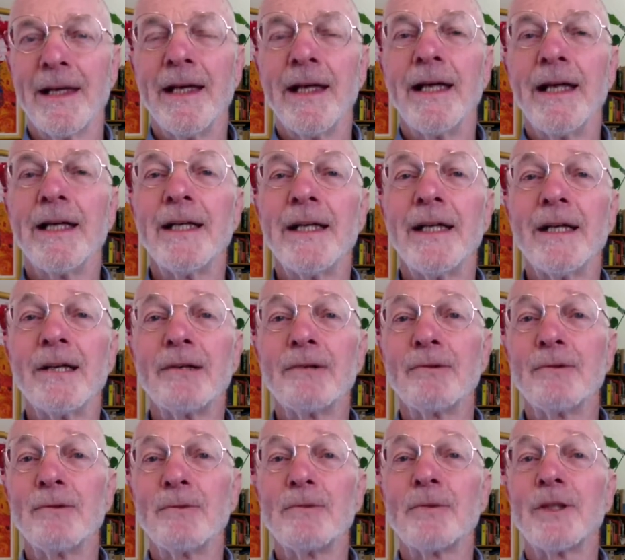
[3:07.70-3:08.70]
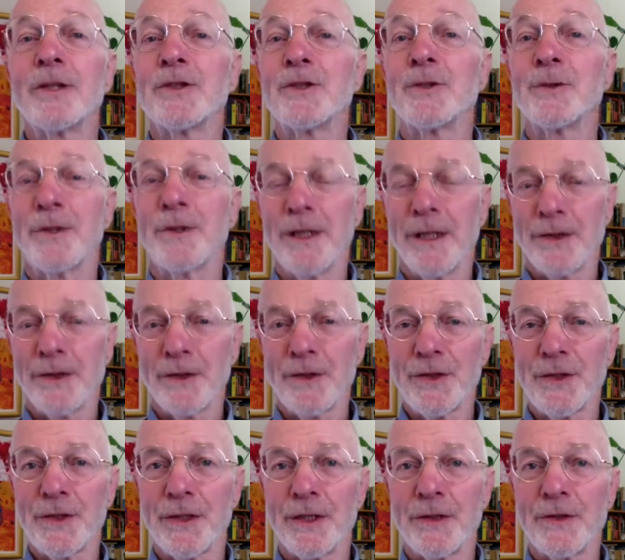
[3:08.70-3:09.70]
And now let's do it the other
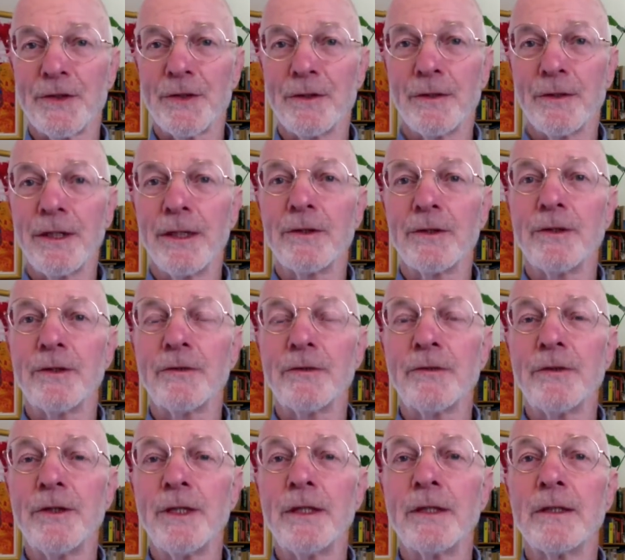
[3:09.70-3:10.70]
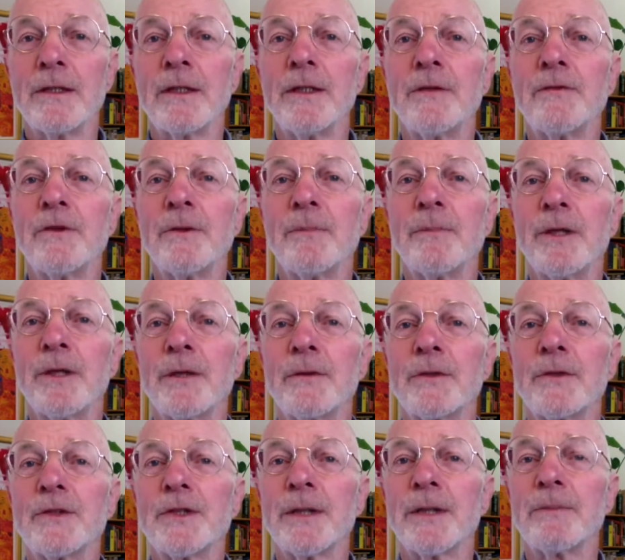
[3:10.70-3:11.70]
side. So lean on the feet, lift the
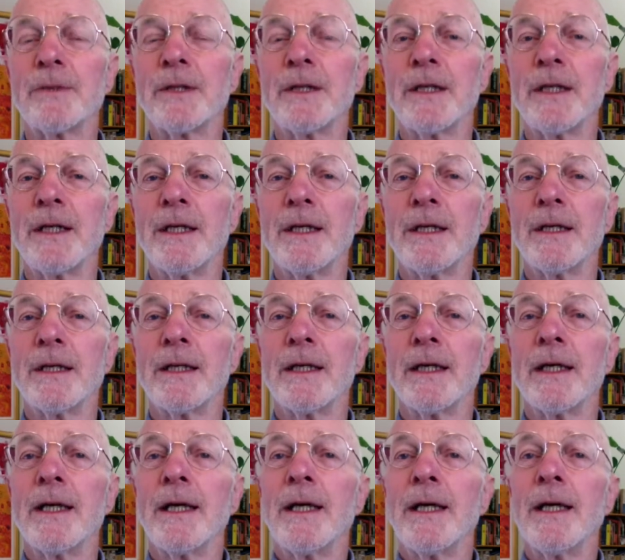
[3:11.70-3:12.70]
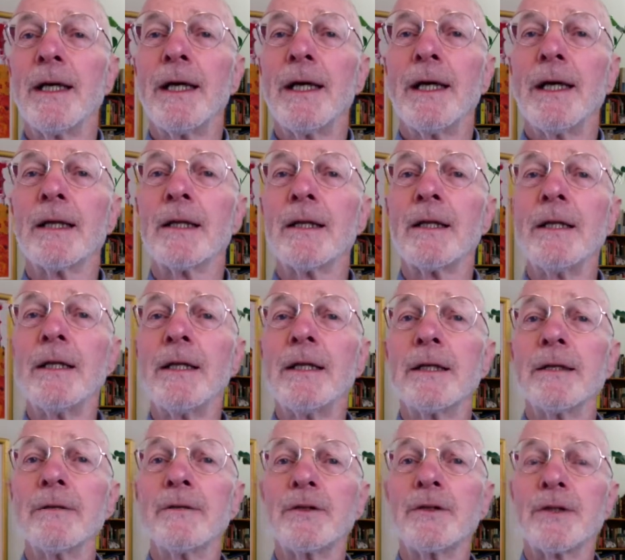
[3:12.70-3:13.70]
pelvis up in the air, and lean
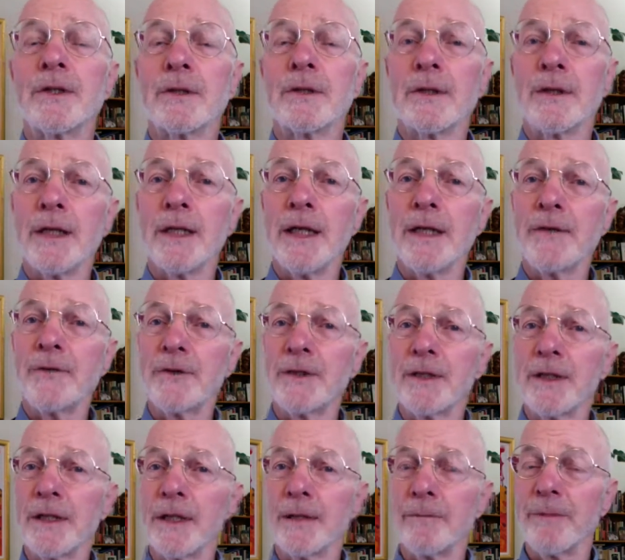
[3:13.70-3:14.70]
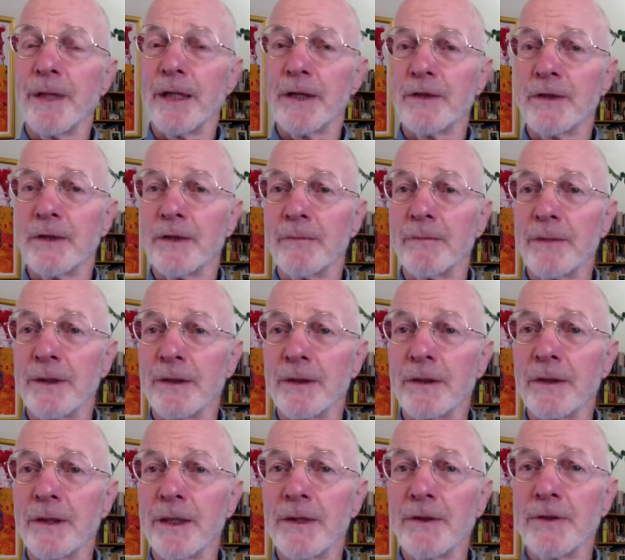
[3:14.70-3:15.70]
over to the left and come back to the
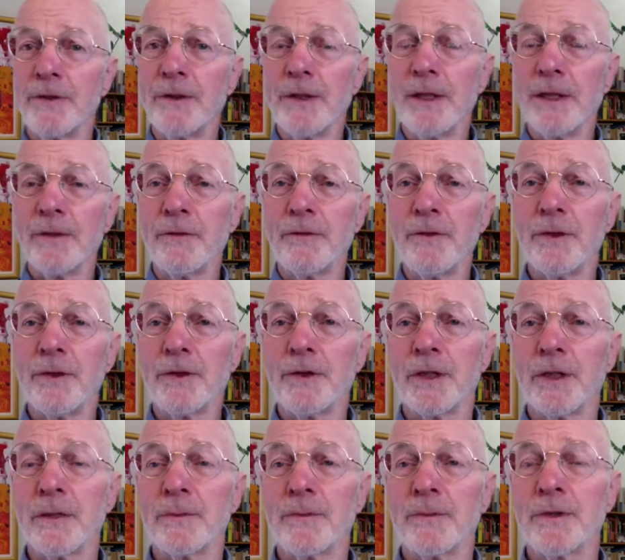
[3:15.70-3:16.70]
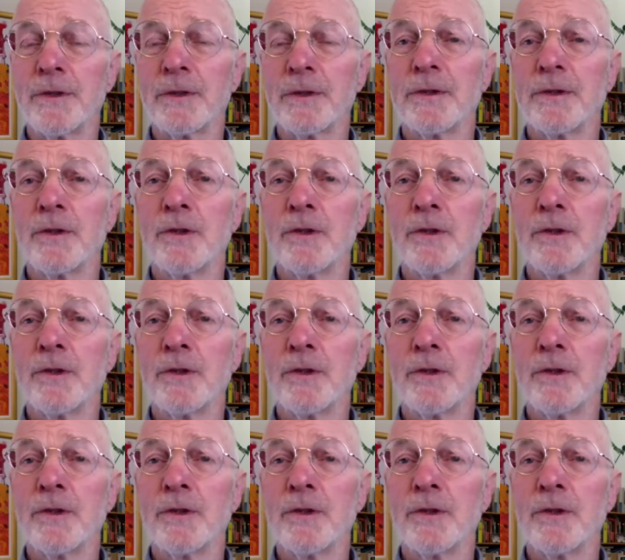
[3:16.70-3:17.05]
middle, and do that a few times.